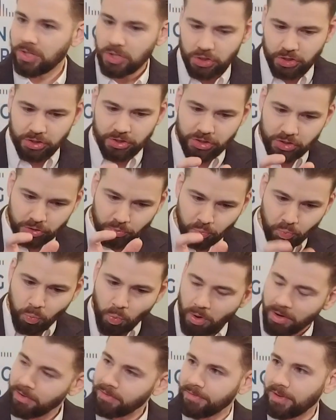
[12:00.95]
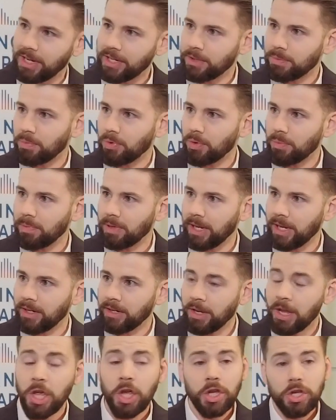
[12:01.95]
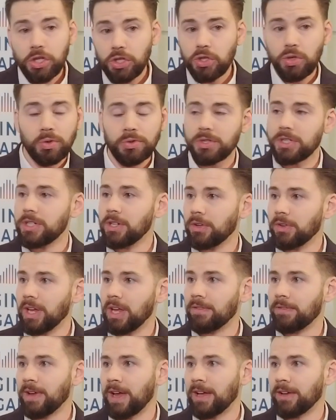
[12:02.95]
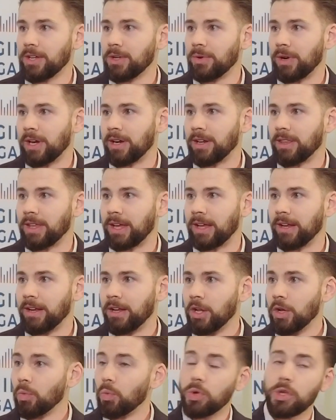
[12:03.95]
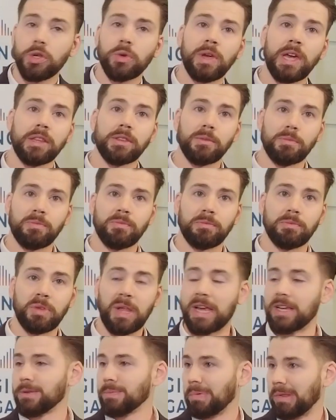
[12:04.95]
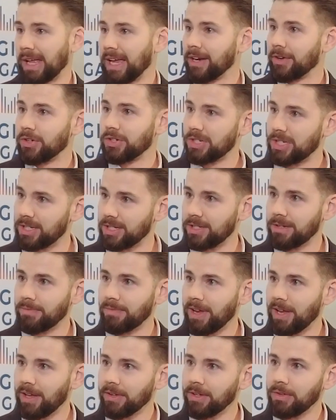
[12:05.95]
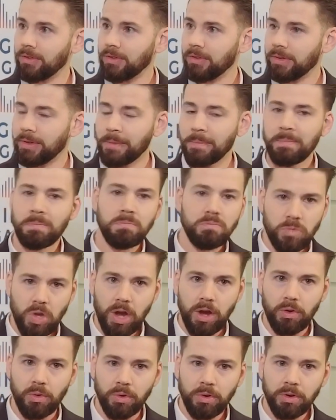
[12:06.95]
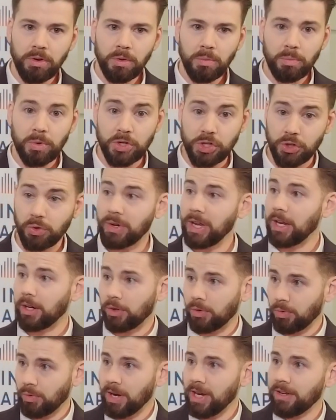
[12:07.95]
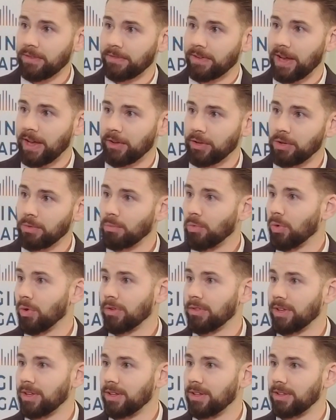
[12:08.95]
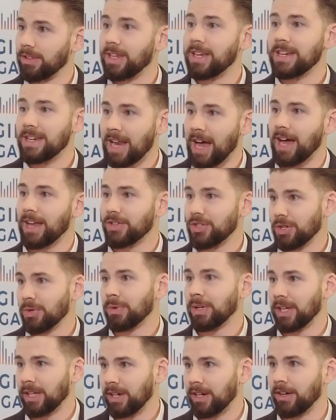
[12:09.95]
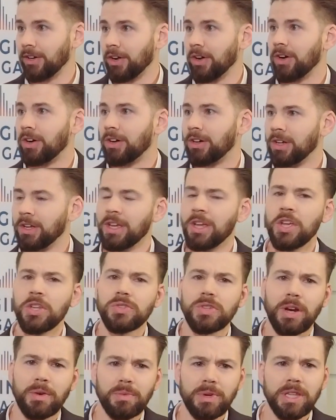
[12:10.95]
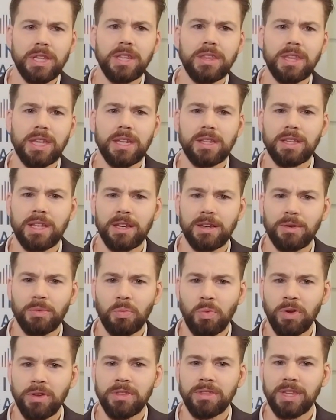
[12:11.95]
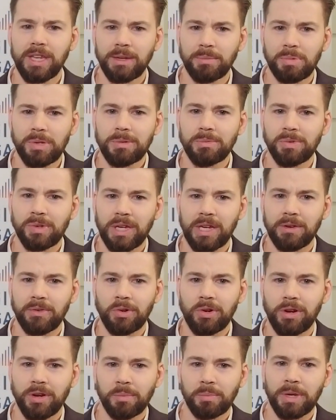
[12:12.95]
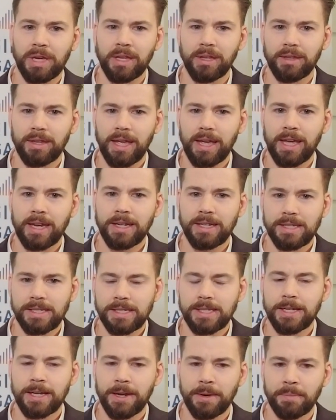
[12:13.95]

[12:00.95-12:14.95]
that's just one phase pull plan, you'll still get value out of that. Will you get the last planner system value? No, but you'll get great value more than not doing it at all. So I really think that one thing people get wrong about that is